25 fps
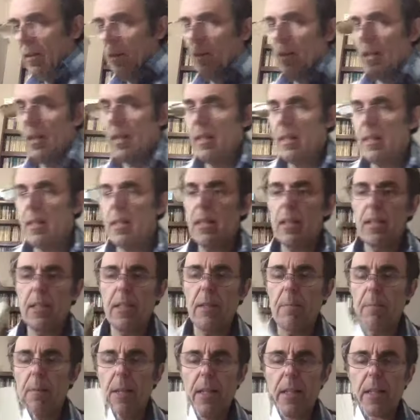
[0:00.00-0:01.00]
This is
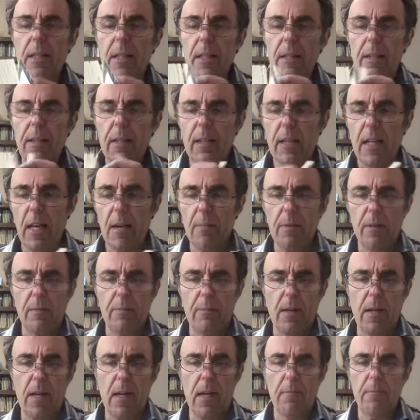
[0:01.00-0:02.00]
the making of the atomic
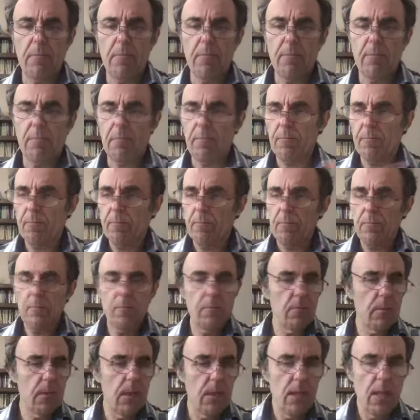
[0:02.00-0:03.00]
bomb,
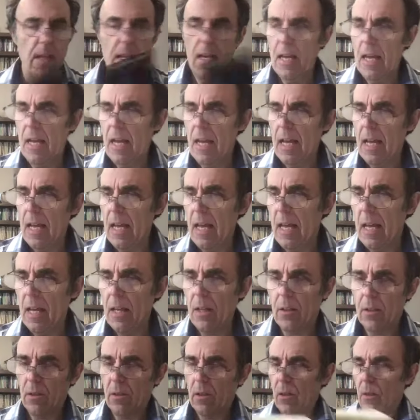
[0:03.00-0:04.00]

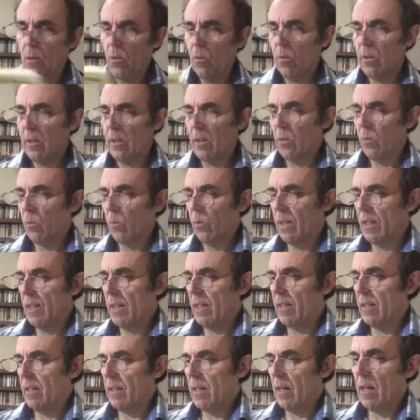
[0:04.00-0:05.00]
and we're going to
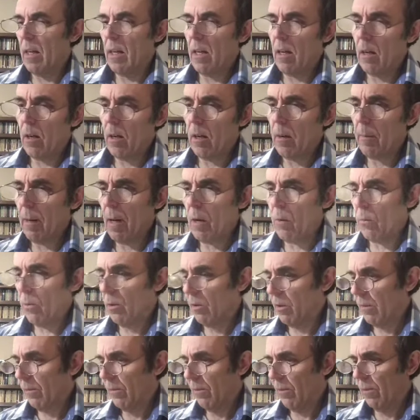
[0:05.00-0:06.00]
read about
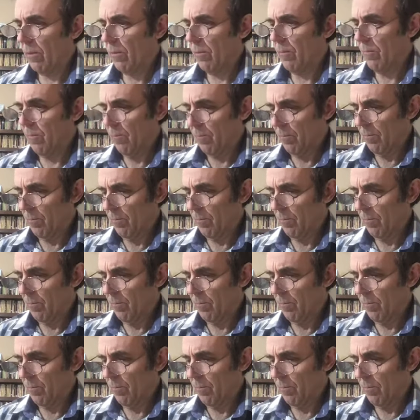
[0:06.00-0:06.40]
Rutherford.